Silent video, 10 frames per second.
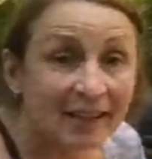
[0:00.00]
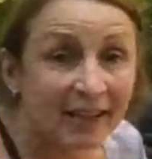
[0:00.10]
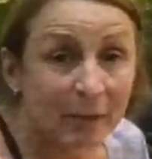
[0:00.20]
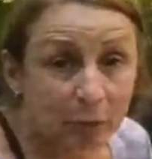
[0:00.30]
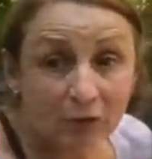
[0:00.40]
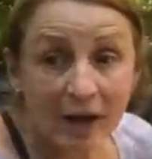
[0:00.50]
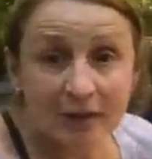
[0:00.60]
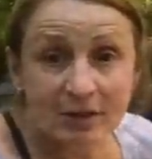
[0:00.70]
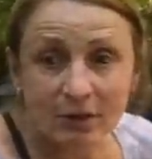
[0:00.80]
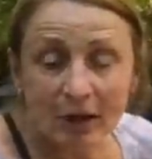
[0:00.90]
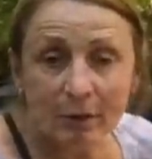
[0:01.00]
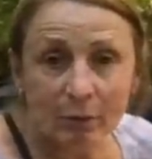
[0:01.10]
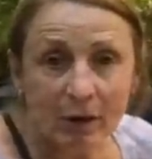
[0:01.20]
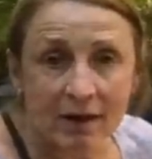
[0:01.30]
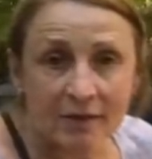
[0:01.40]
It provides a lot of
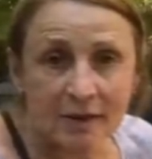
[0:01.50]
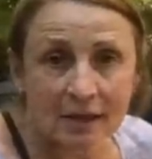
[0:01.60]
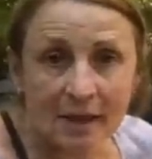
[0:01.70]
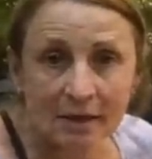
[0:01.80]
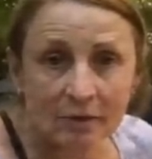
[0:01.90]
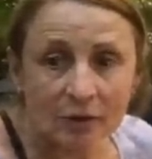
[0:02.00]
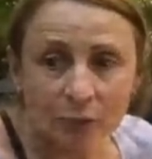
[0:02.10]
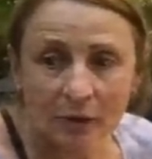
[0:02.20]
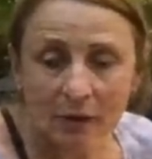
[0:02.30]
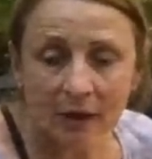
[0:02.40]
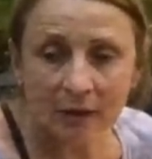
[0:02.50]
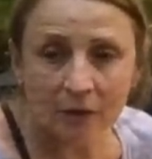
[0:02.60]
privacy, which we like a